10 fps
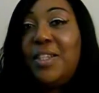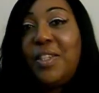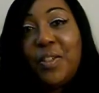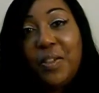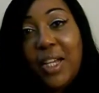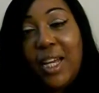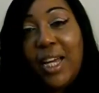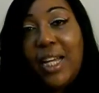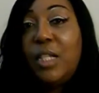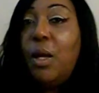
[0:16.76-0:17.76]
So
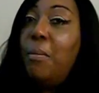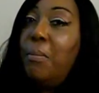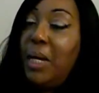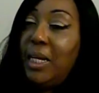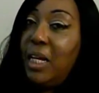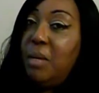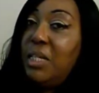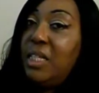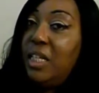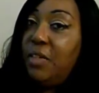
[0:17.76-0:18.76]
guys, my name
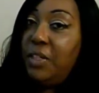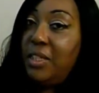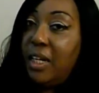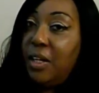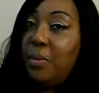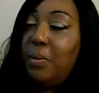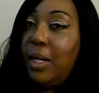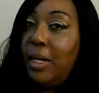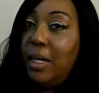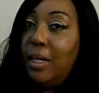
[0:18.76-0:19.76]
is Diva
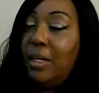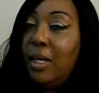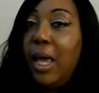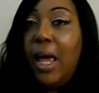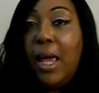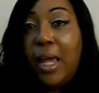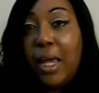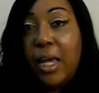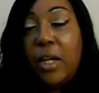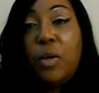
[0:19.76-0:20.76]
Decorating,
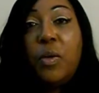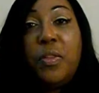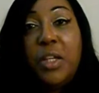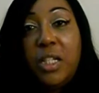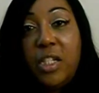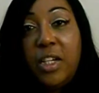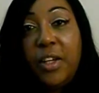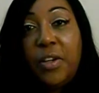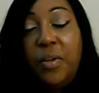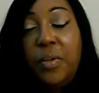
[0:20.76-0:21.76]
and on this
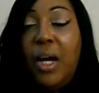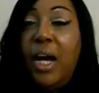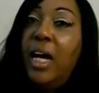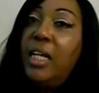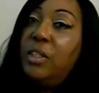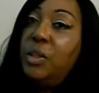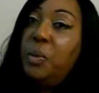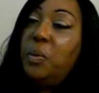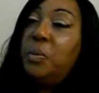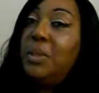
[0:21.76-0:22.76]
channel I
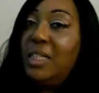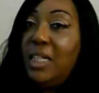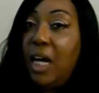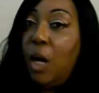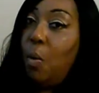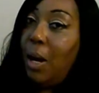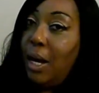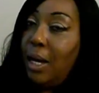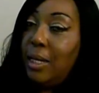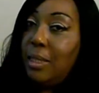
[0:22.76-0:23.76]
do
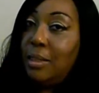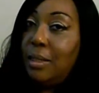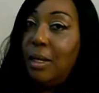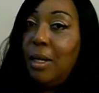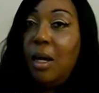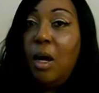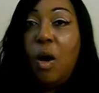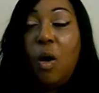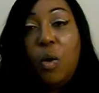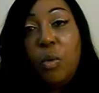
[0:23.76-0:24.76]
DIYs,
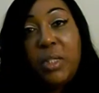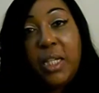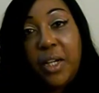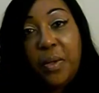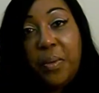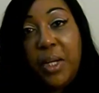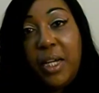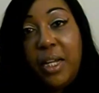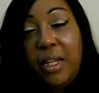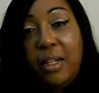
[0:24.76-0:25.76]
home
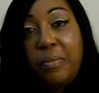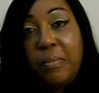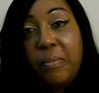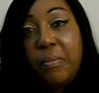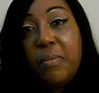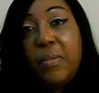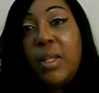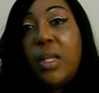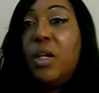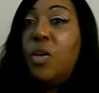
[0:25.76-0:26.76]
decorating,
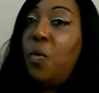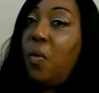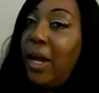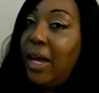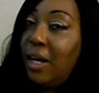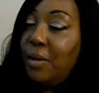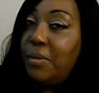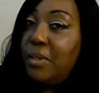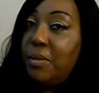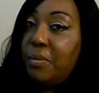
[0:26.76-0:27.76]

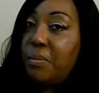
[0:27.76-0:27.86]
crafts,